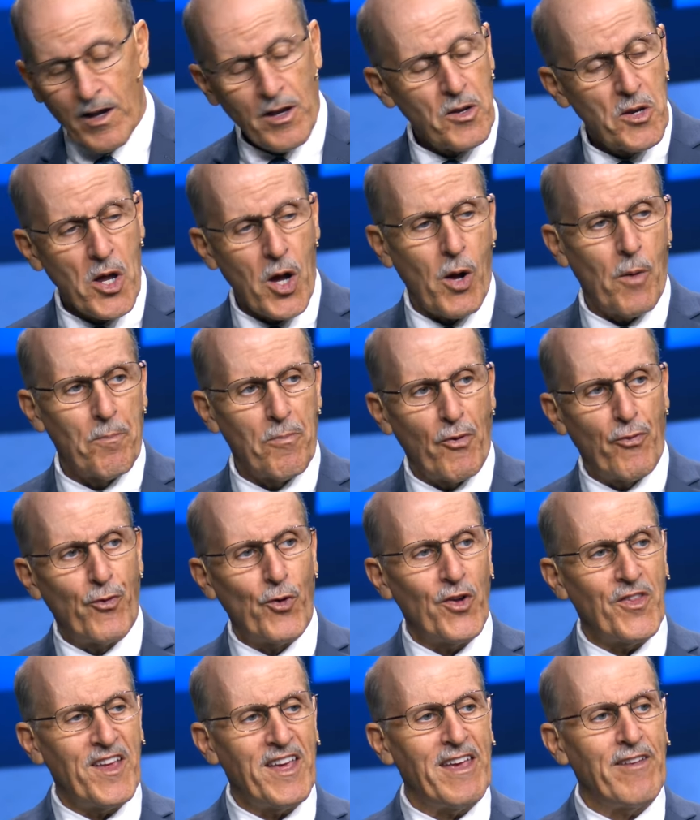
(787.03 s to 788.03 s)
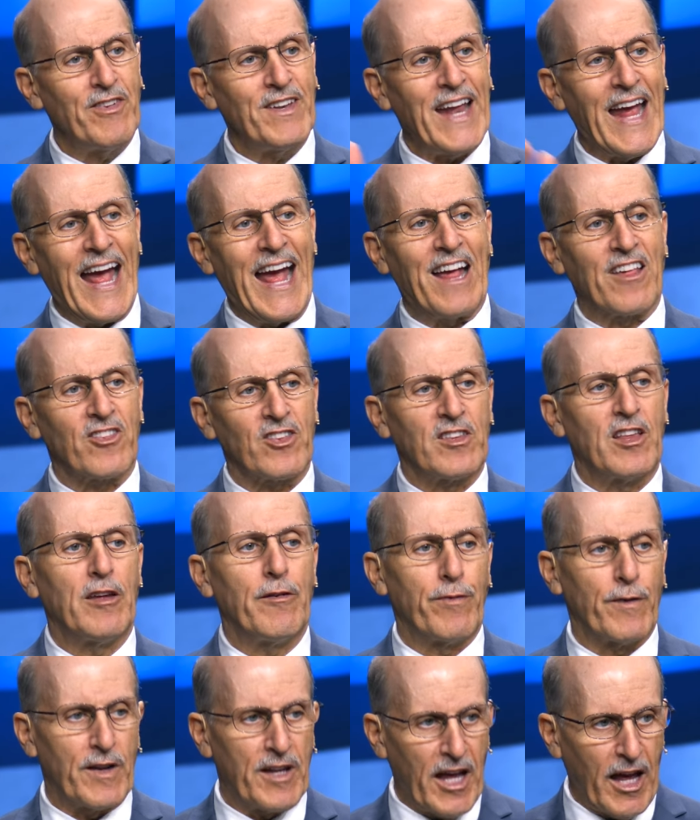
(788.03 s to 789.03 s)
No. Before they even asked, he
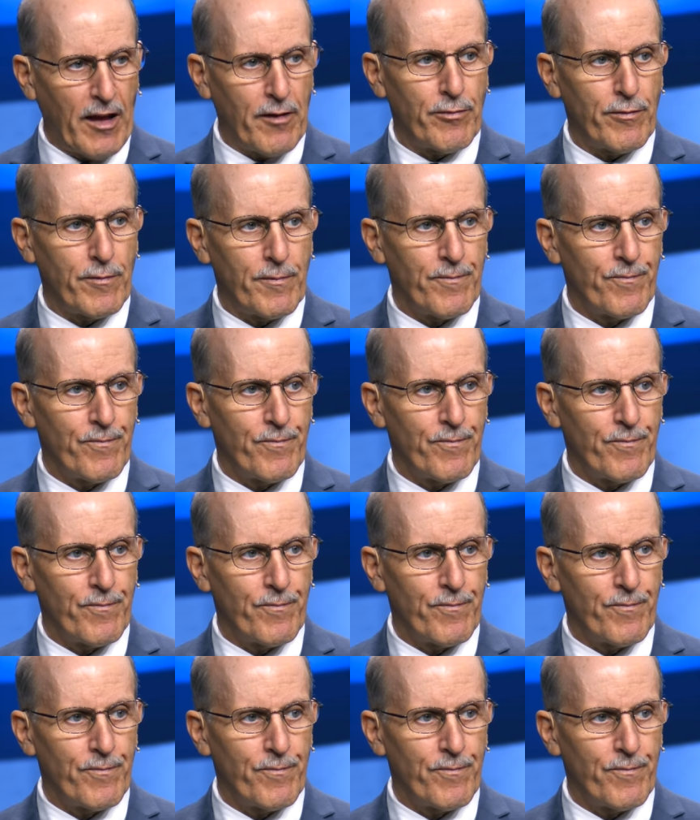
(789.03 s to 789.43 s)
forgave.